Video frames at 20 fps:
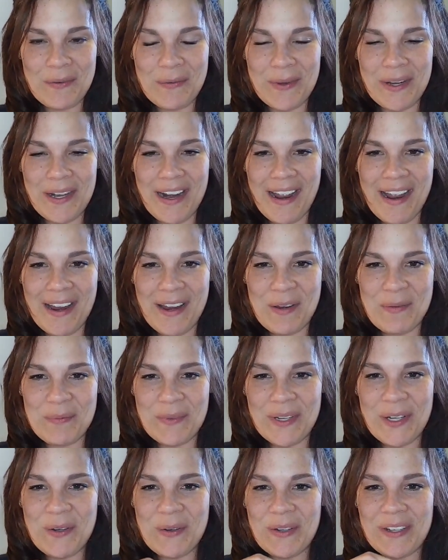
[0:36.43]
when I am
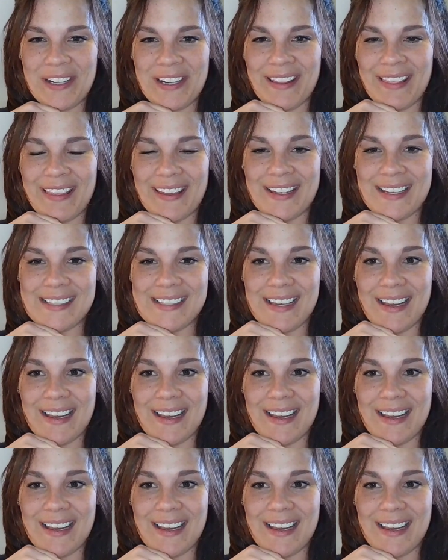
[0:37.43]
recording this,